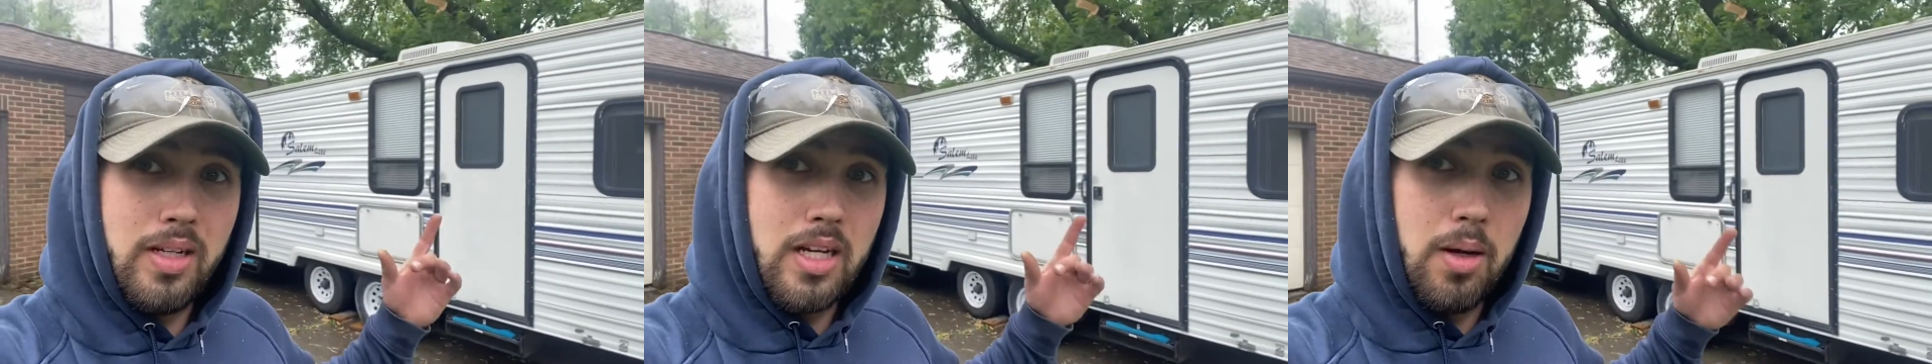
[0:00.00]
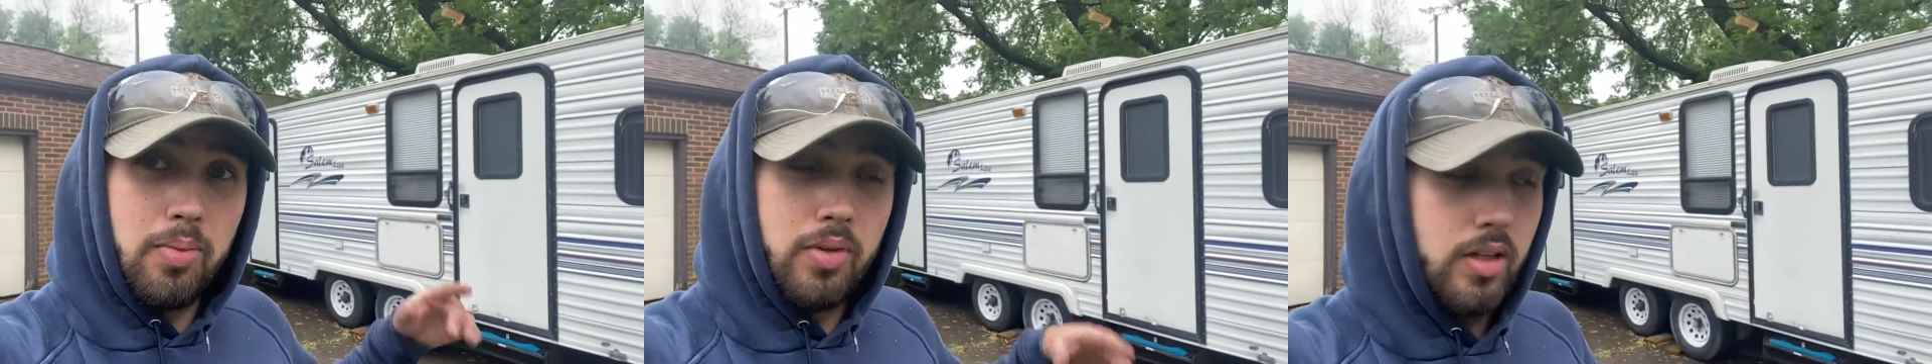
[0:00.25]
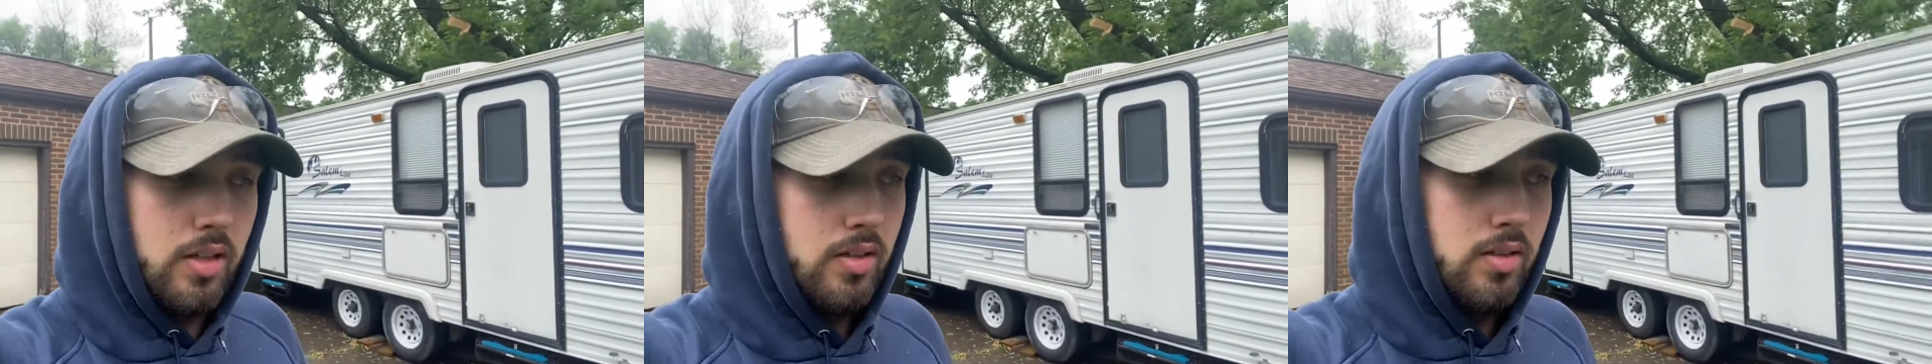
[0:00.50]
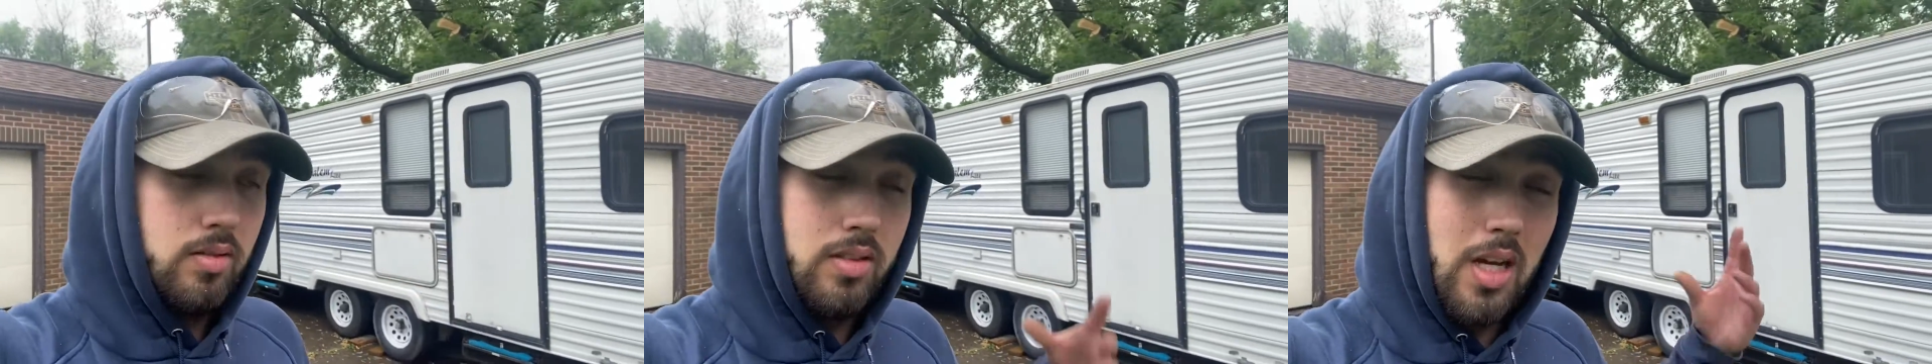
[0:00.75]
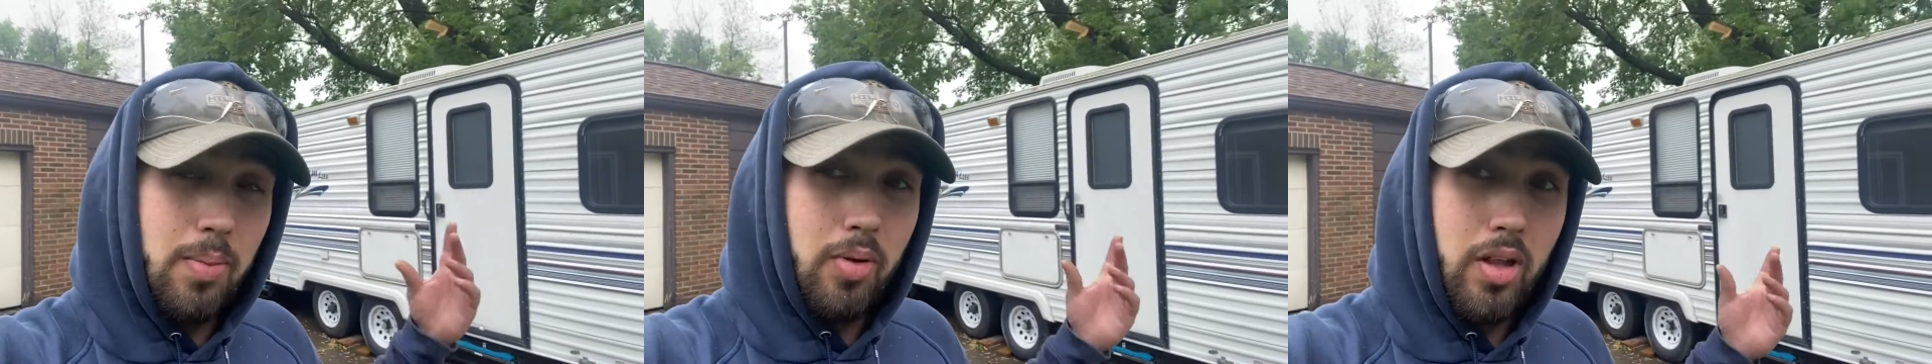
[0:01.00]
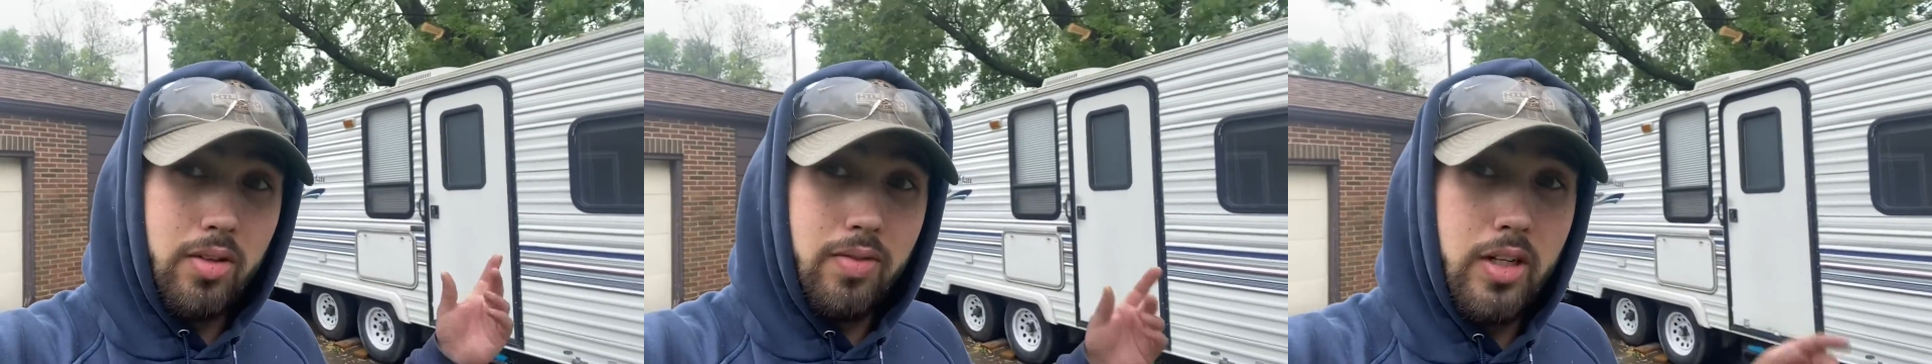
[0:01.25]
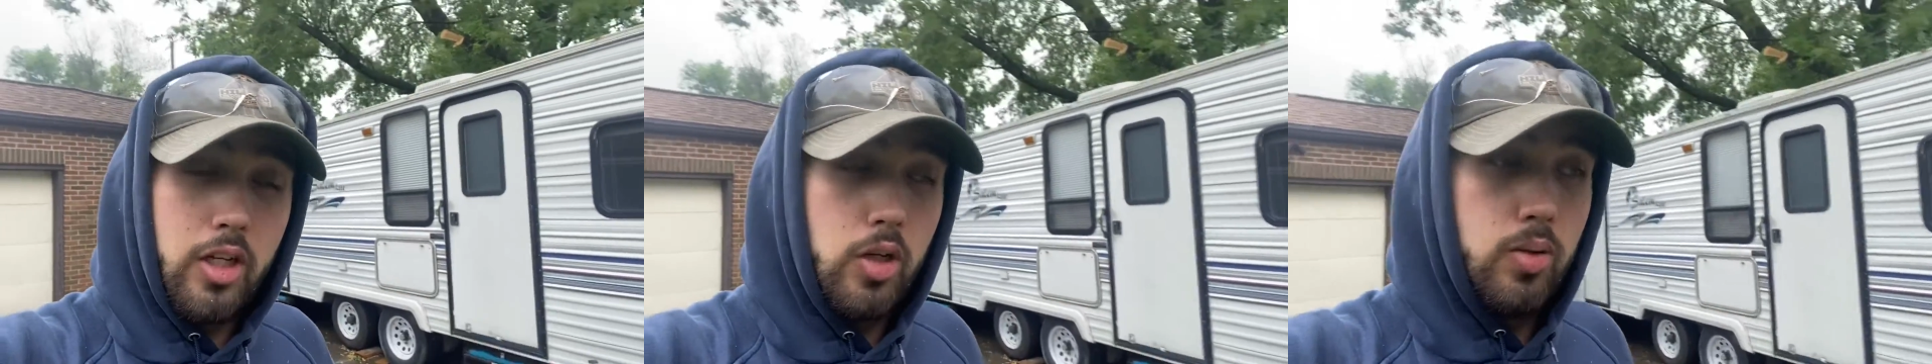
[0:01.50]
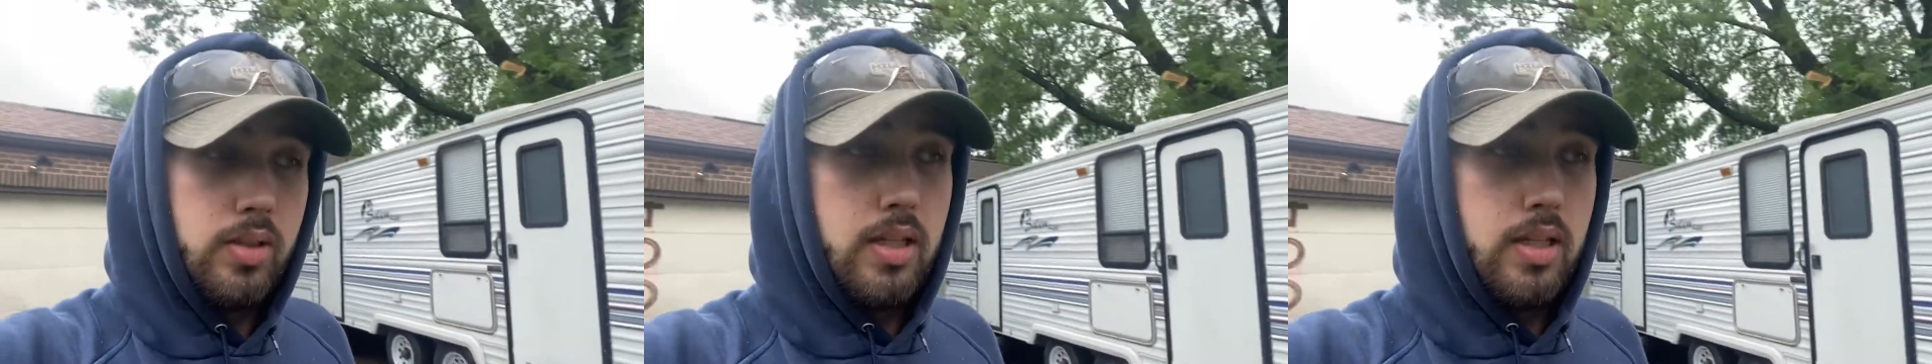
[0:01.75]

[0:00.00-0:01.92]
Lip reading: a couple other videos,